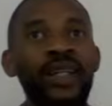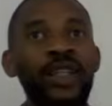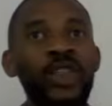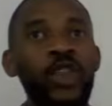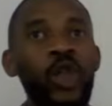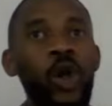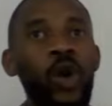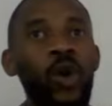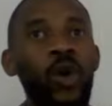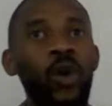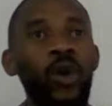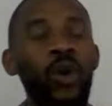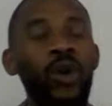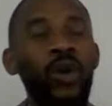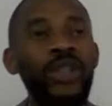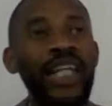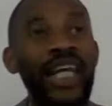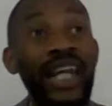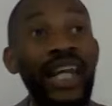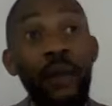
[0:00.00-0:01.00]

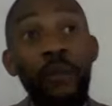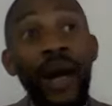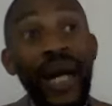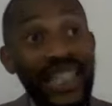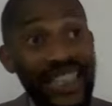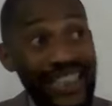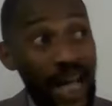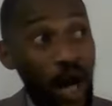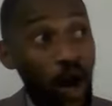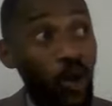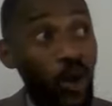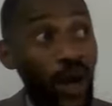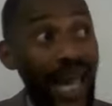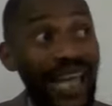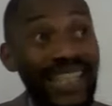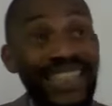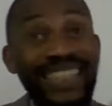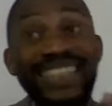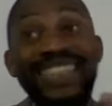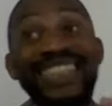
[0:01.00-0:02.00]
So the rabbis now
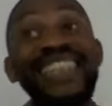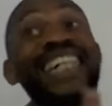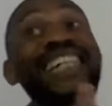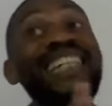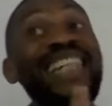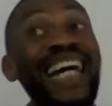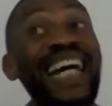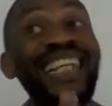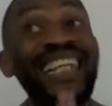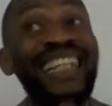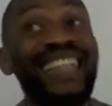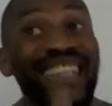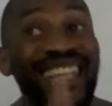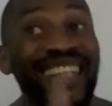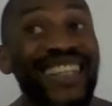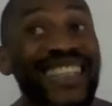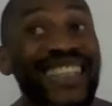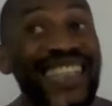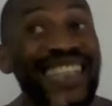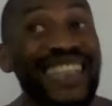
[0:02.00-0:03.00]
had
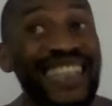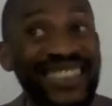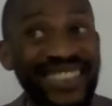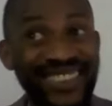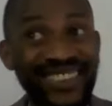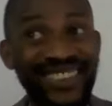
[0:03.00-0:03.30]
613.